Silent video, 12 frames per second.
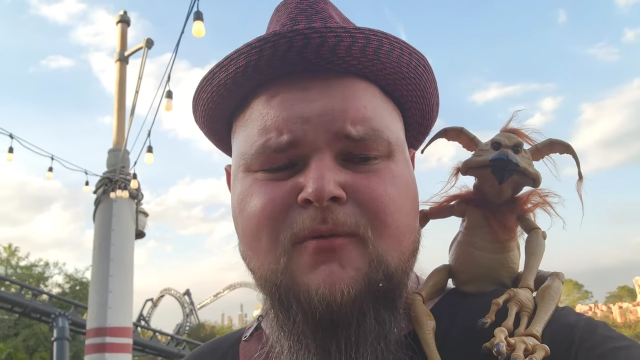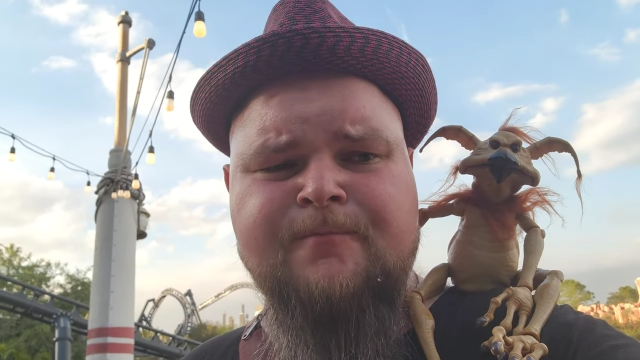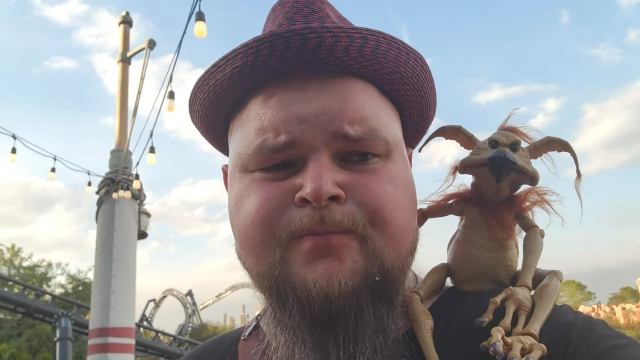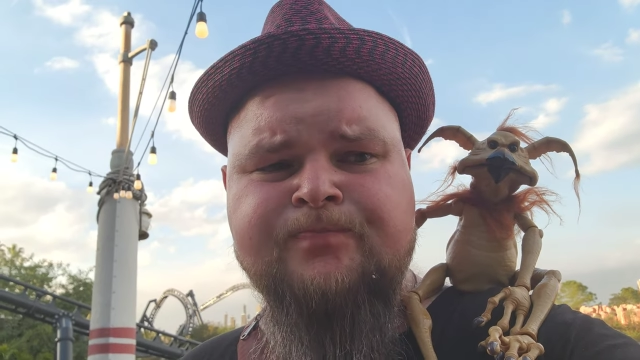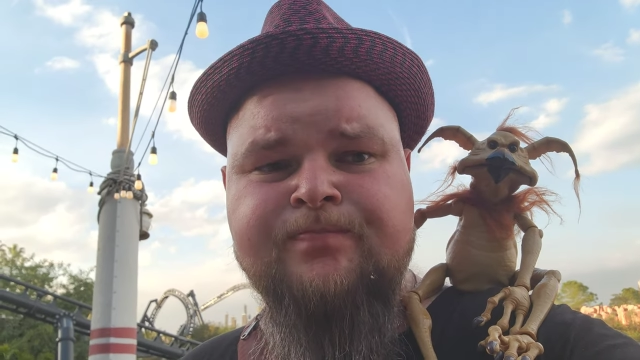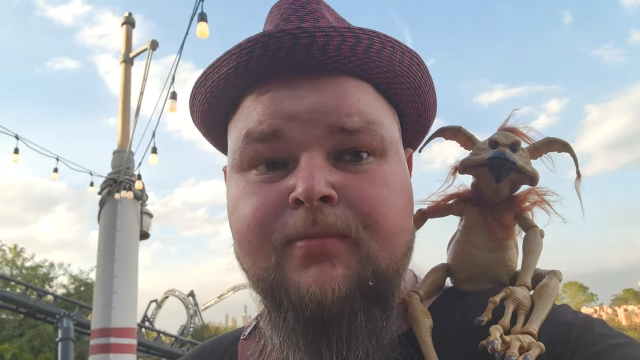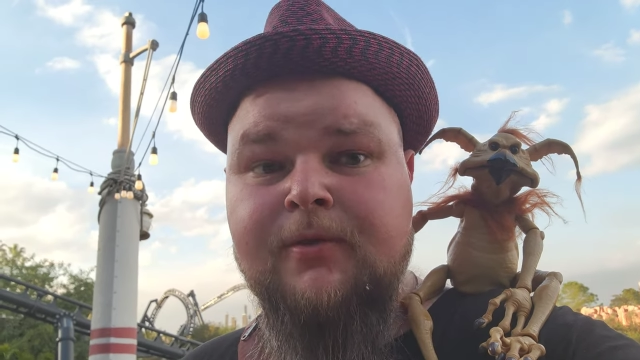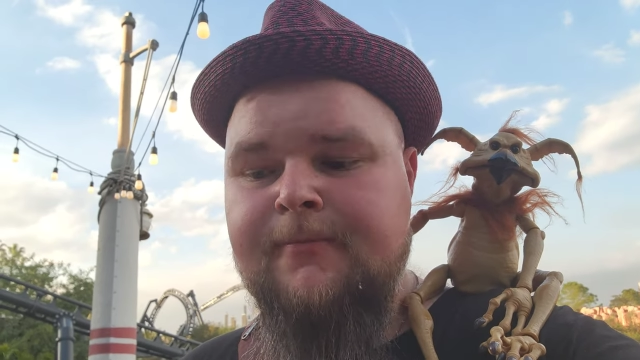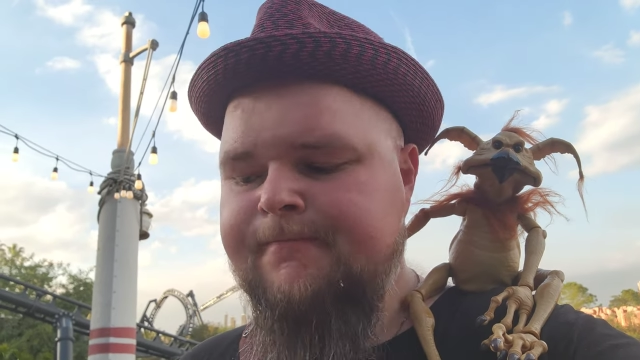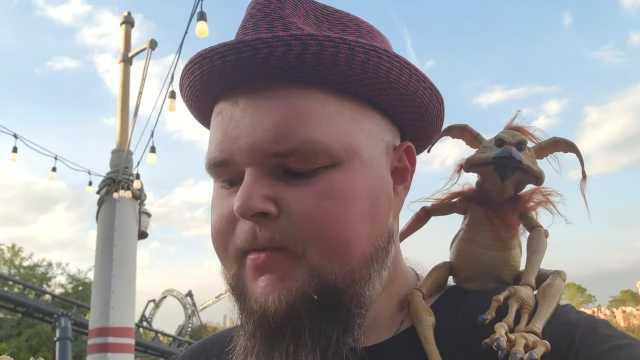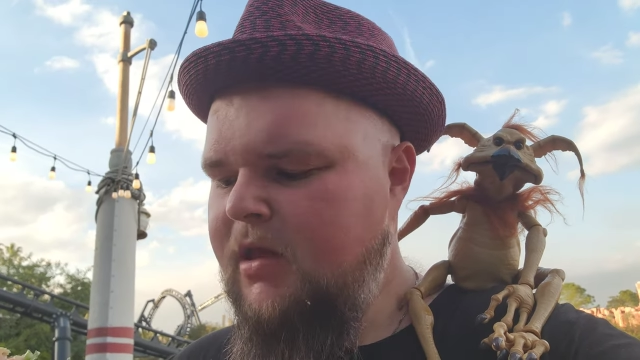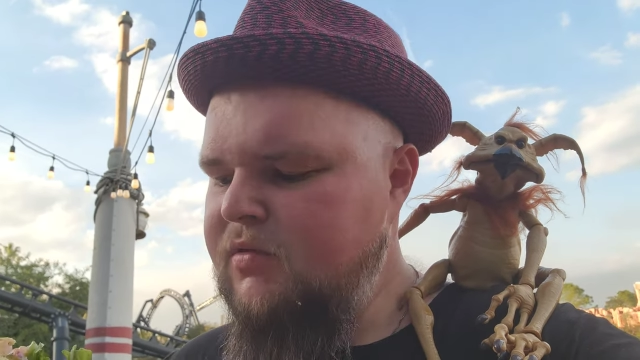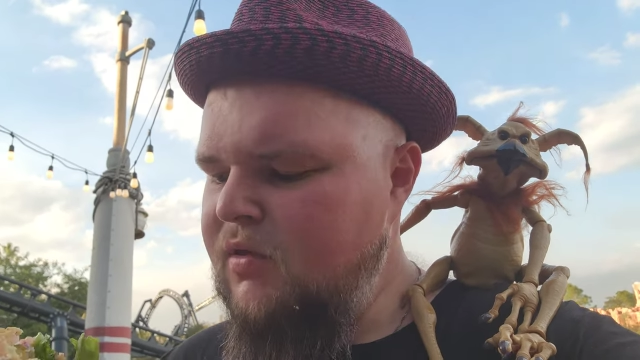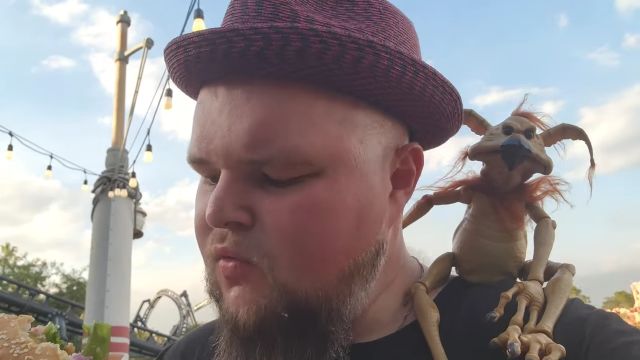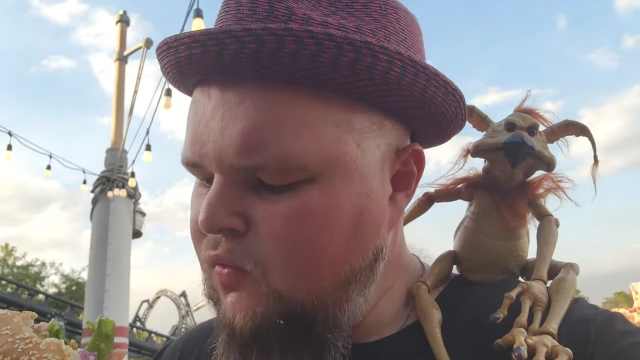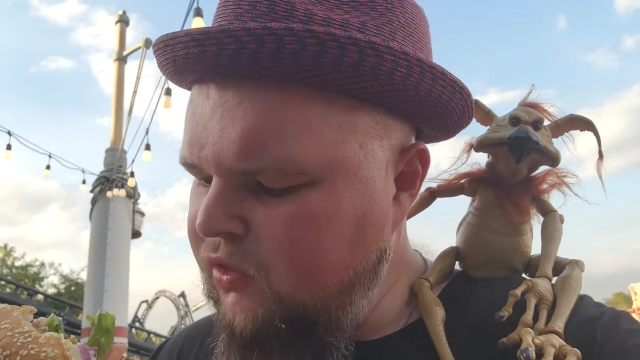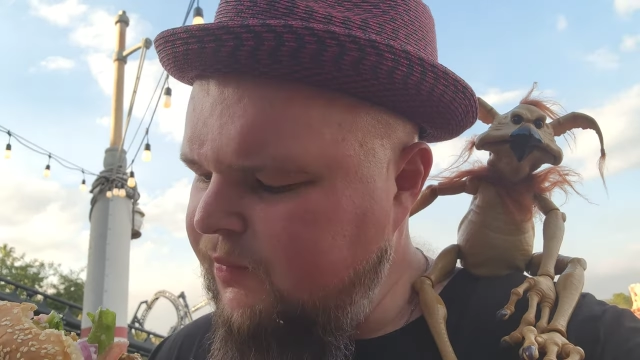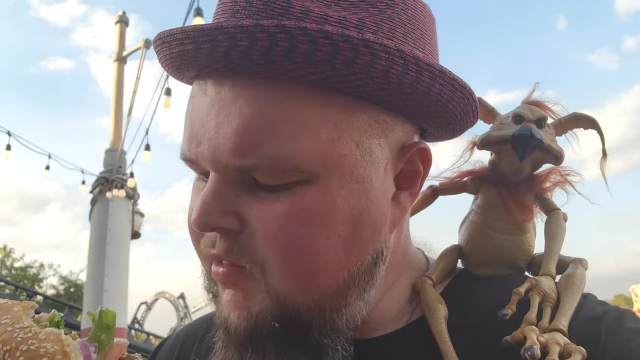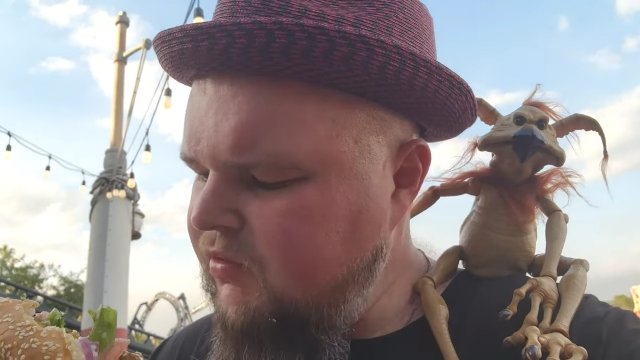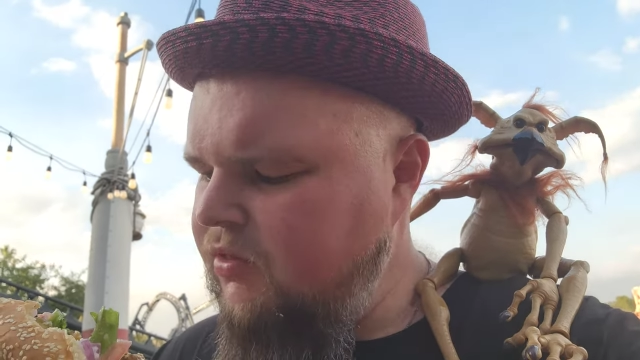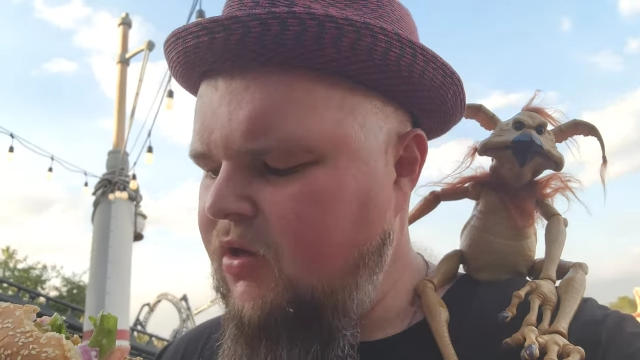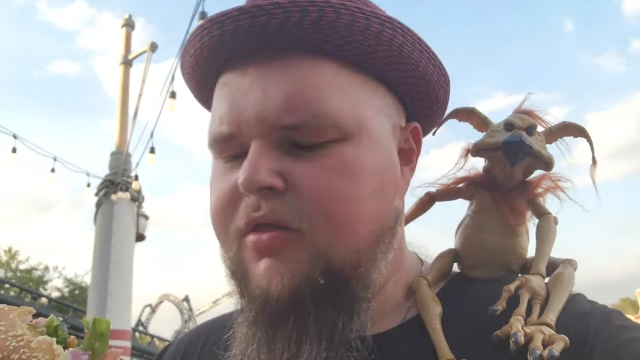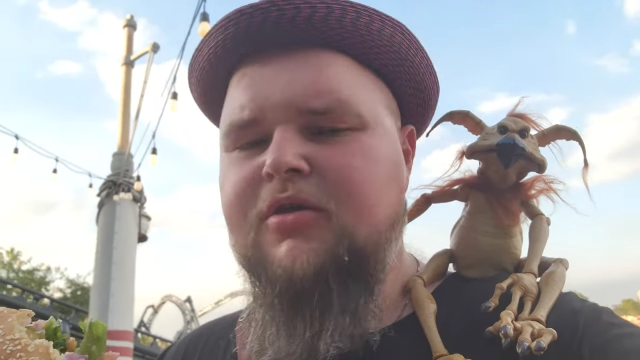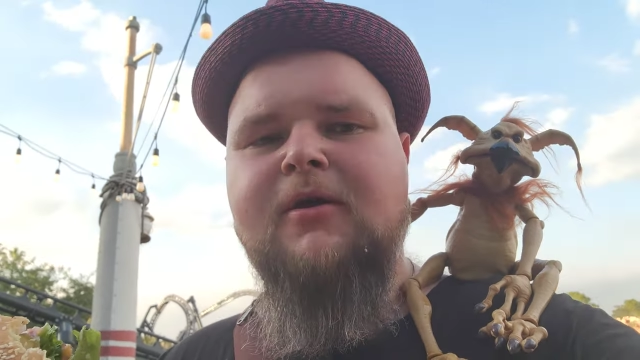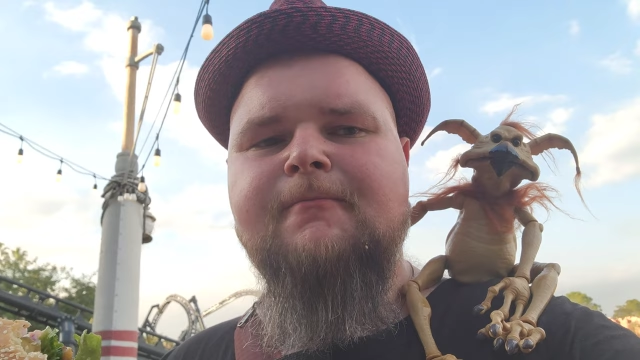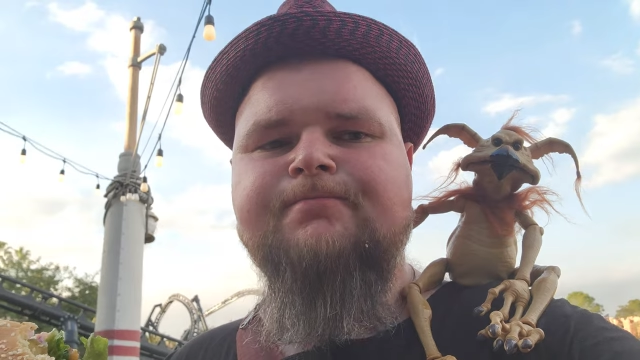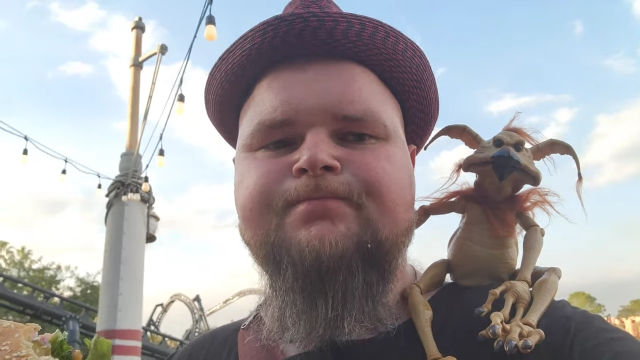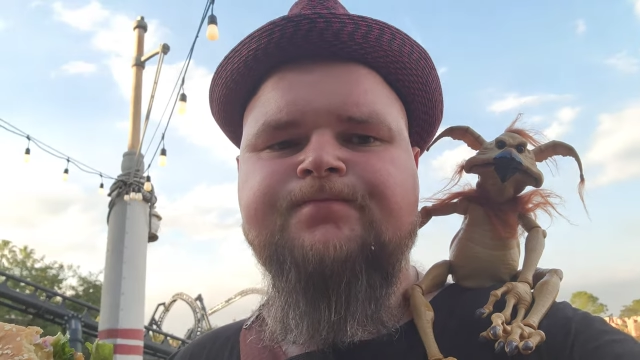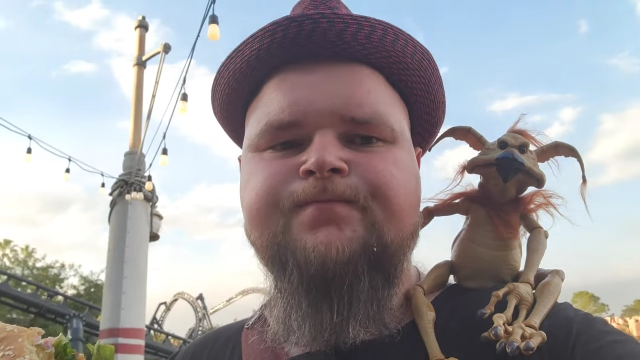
And there's a cool special sauce on it.